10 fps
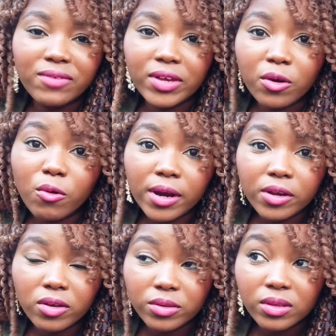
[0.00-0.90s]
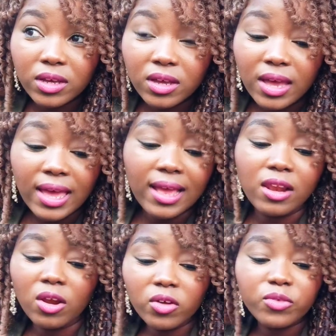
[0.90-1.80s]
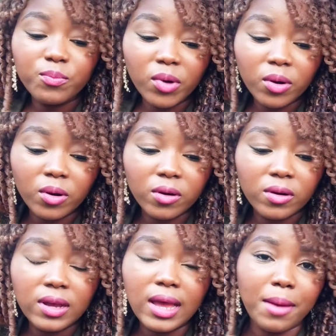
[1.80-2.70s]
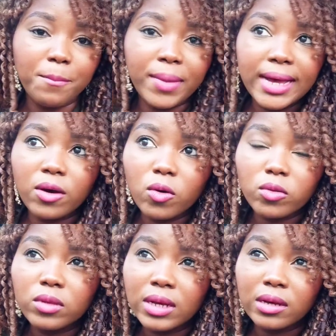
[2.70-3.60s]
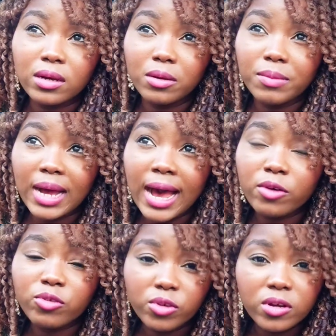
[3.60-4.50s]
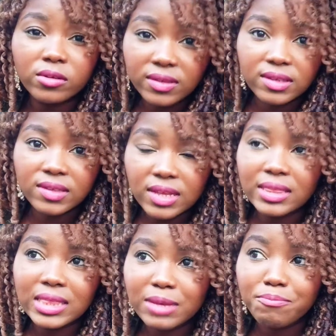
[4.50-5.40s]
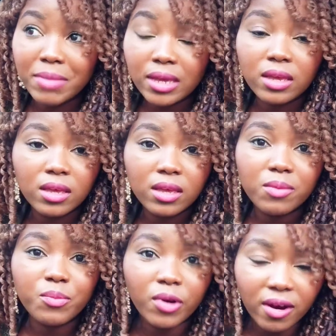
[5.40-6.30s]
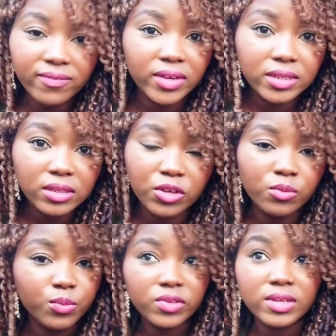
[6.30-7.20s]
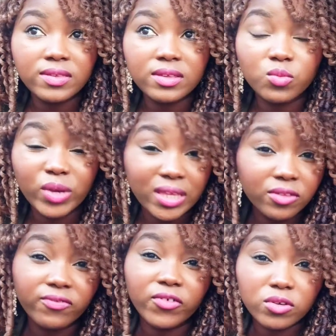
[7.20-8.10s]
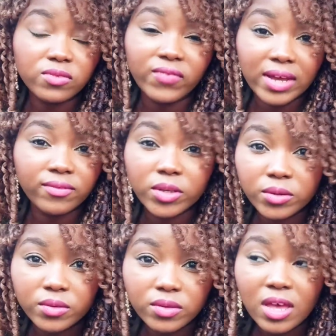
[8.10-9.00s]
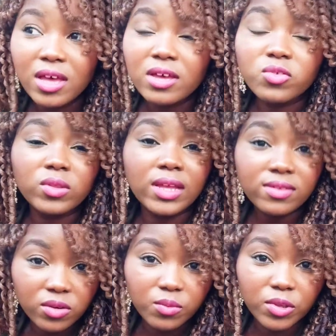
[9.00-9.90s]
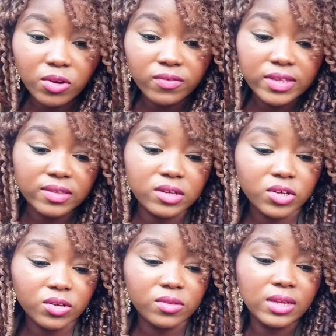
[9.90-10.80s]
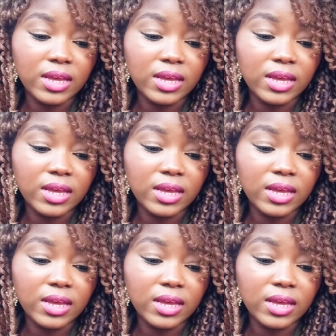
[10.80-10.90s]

have inquired a lot more about how do you consistently make profit in your businesses within the first 5 years. So that's going to be the conversation.